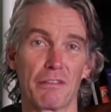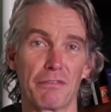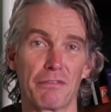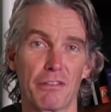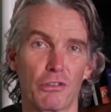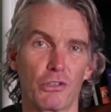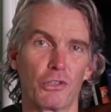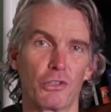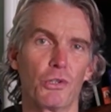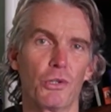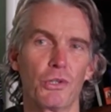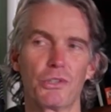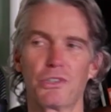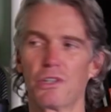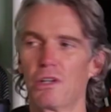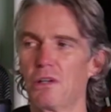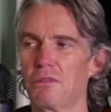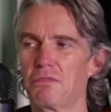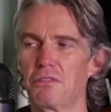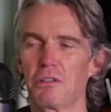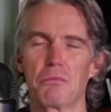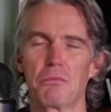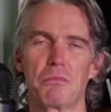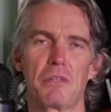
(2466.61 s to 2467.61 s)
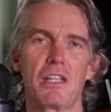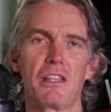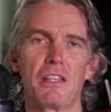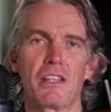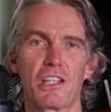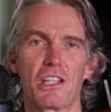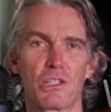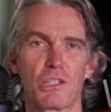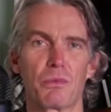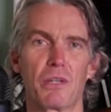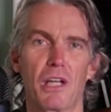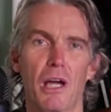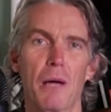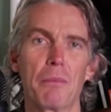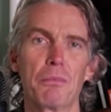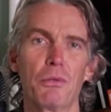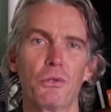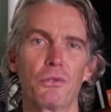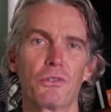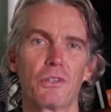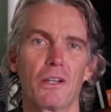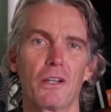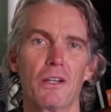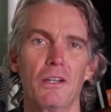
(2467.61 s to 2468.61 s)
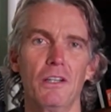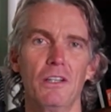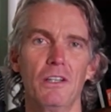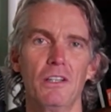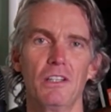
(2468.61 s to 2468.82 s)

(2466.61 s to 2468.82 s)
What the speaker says: for God or for me. That's the way I put it.